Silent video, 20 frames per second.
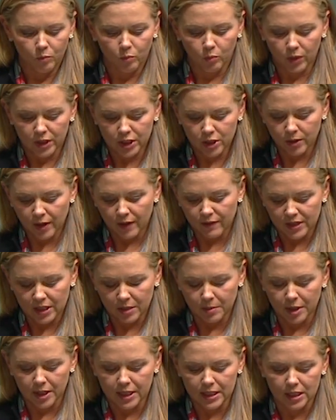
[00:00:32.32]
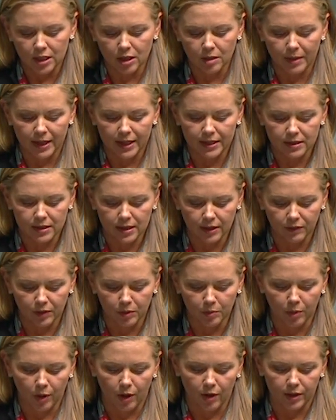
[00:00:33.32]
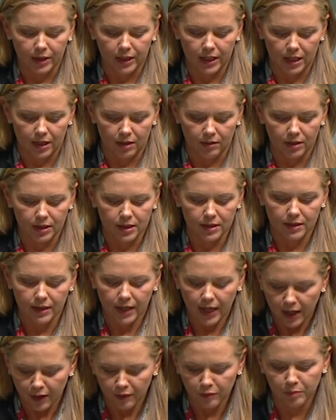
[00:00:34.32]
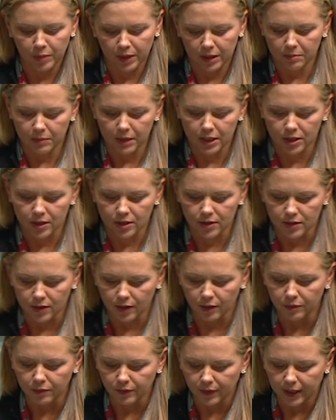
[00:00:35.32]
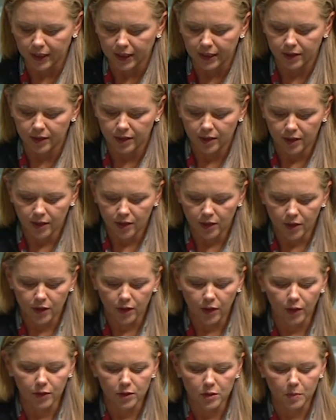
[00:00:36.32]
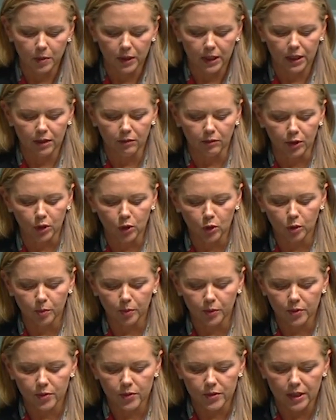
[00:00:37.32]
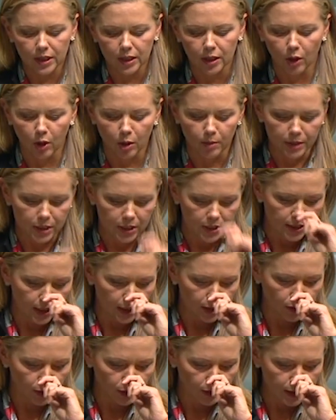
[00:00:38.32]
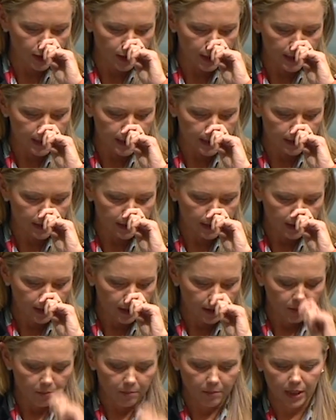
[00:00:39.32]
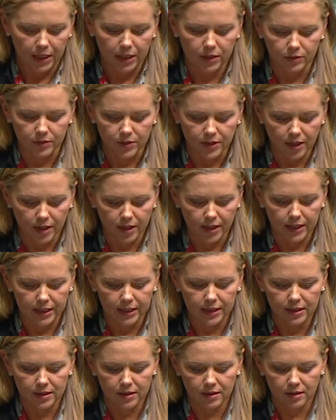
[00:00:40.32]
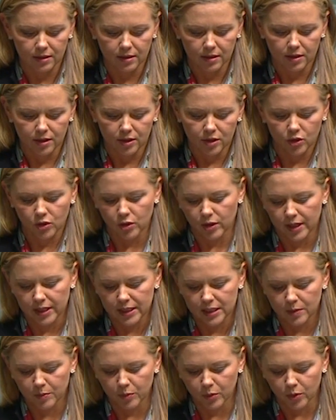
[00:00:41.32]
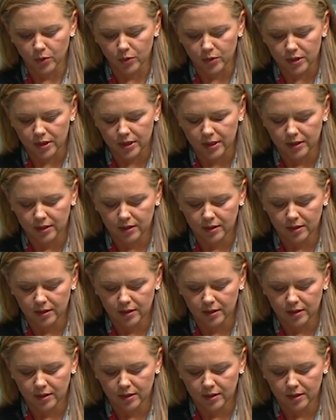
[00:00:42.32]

We do have some idea about 7 priority areas that have been mentioned so far, those being renewables and low-emission technologies, medical science, transport,